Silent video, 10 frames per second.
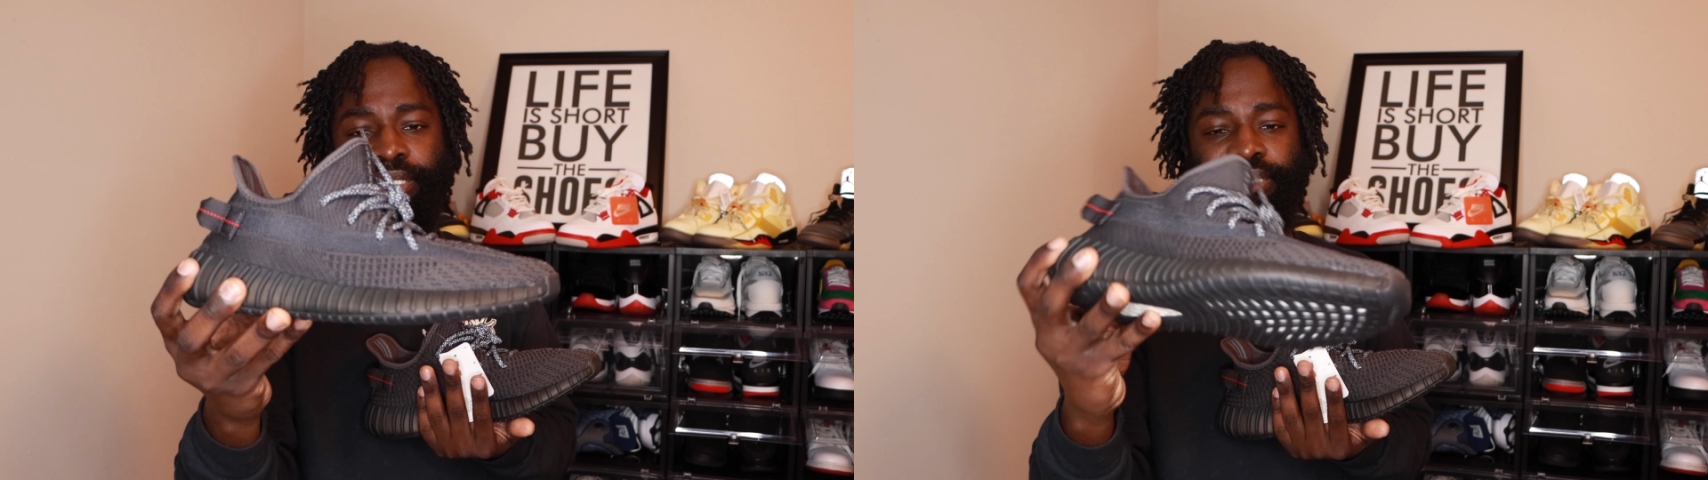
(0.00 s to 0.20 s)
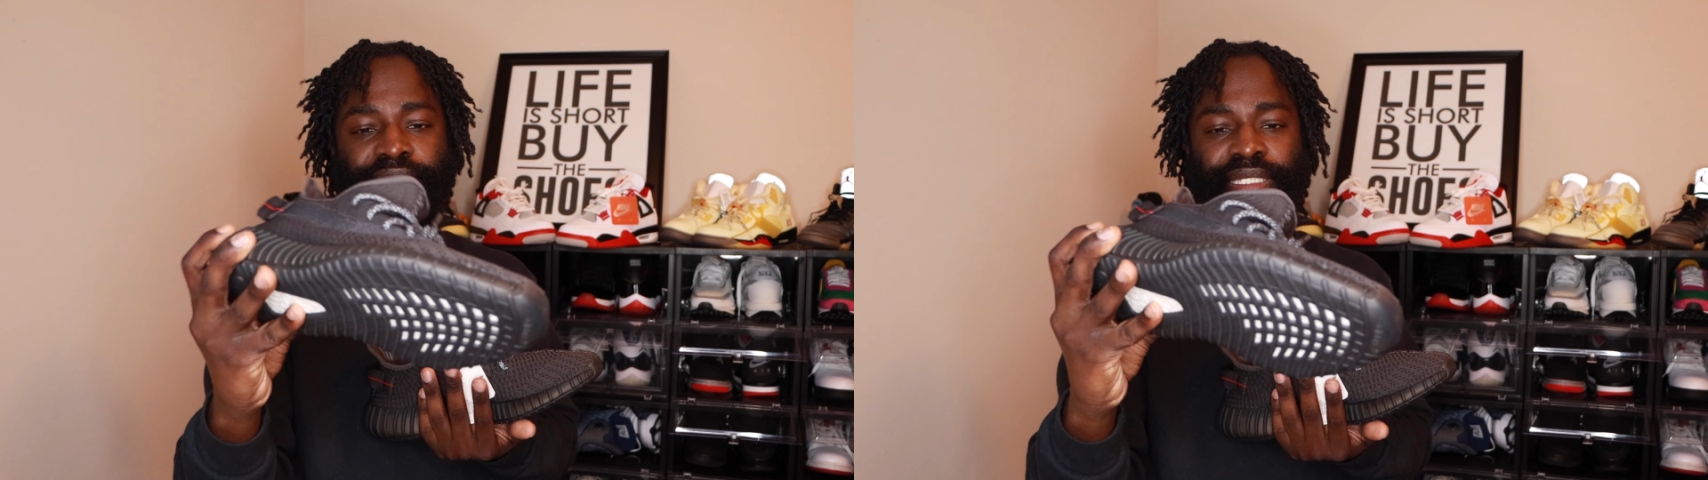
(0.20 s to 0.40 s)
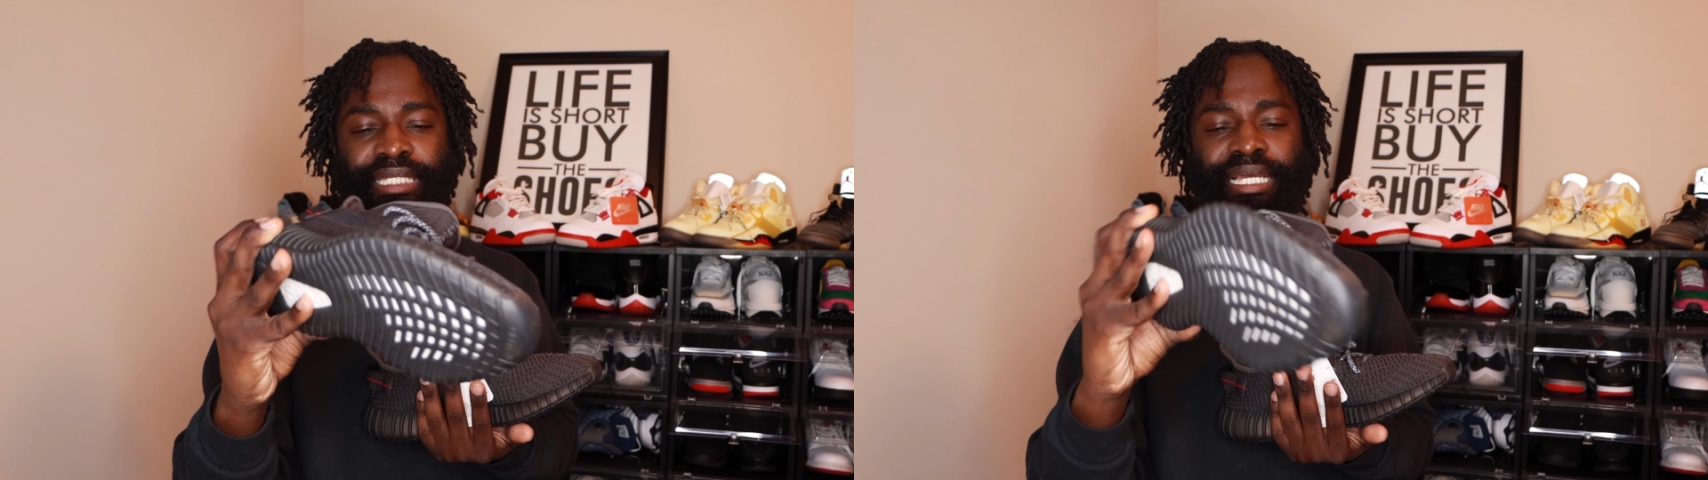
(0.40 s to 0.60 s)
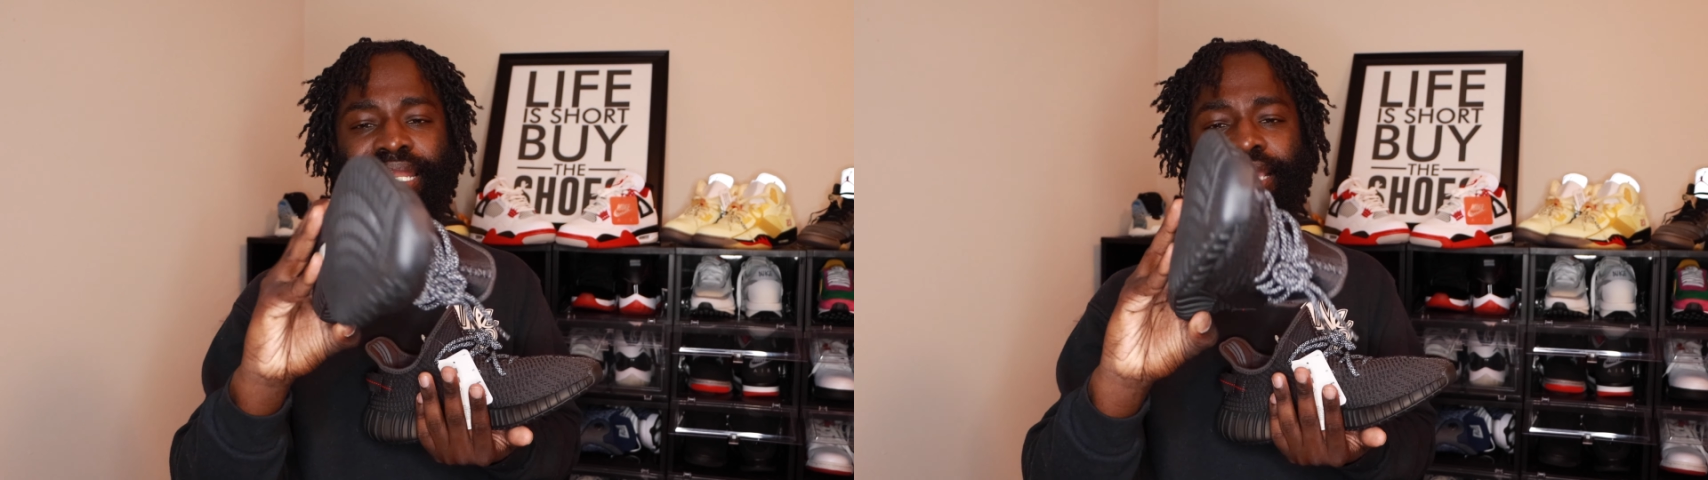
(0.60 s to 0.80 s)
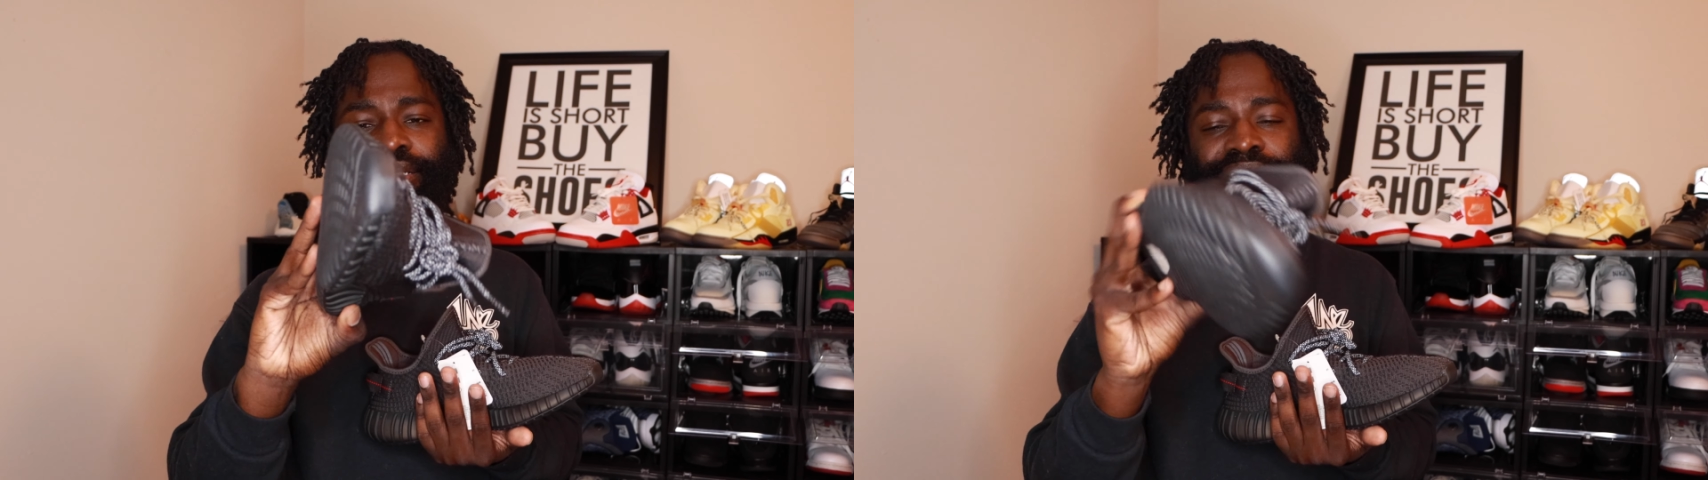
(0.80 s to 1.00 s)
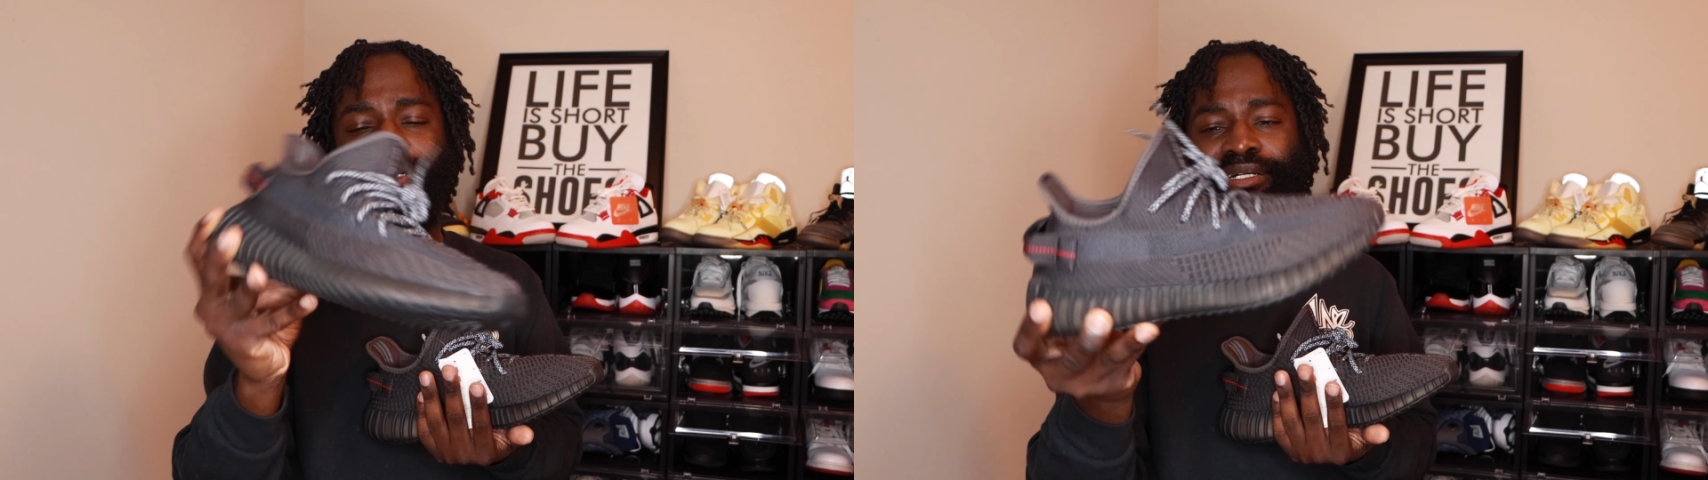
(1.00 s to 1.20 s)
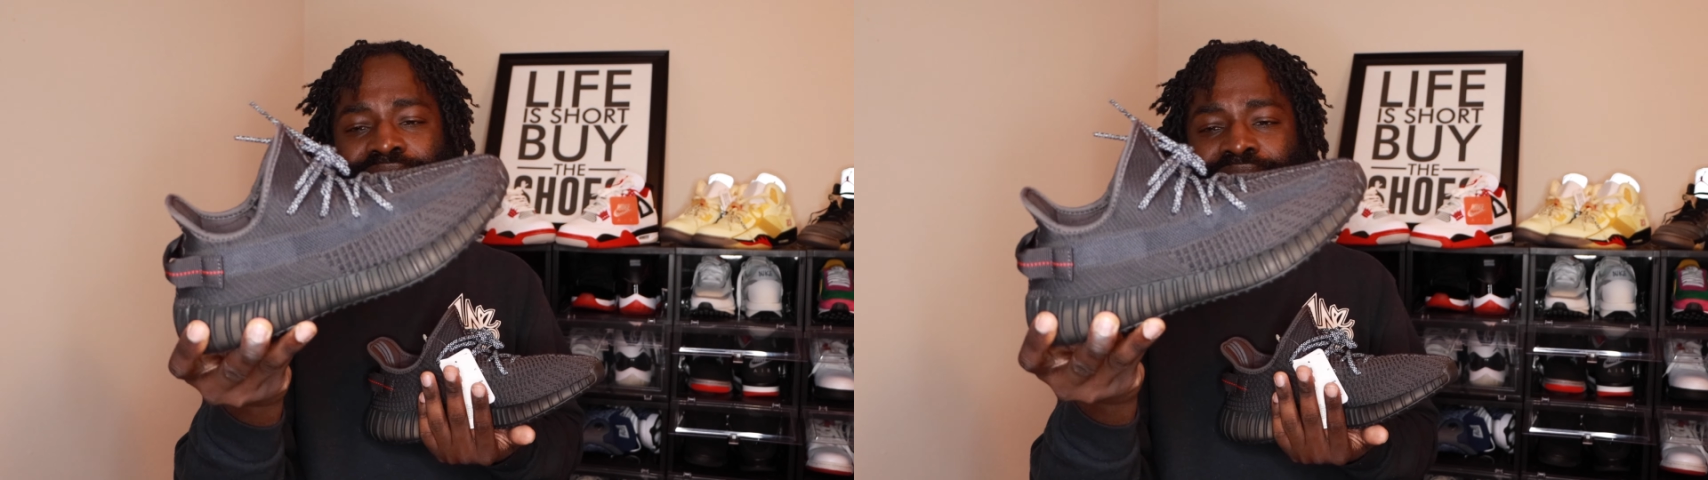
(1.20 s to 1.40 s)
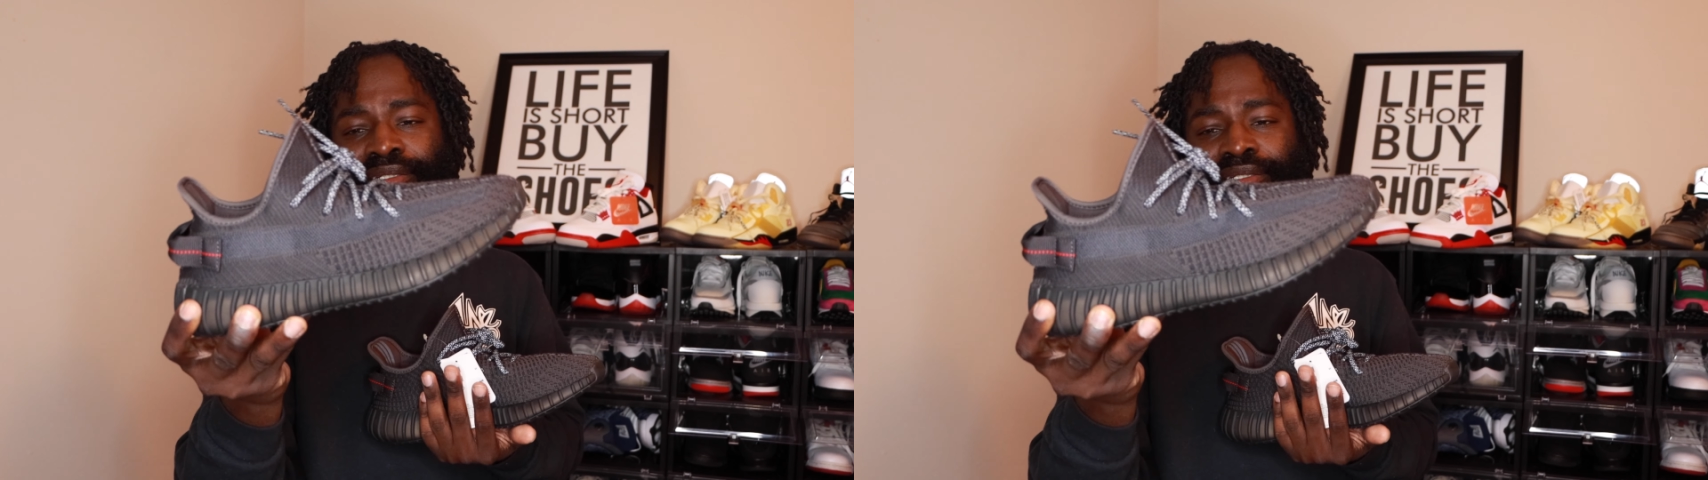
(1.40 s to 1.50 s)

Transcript: It's just, it's kind of like a, uh,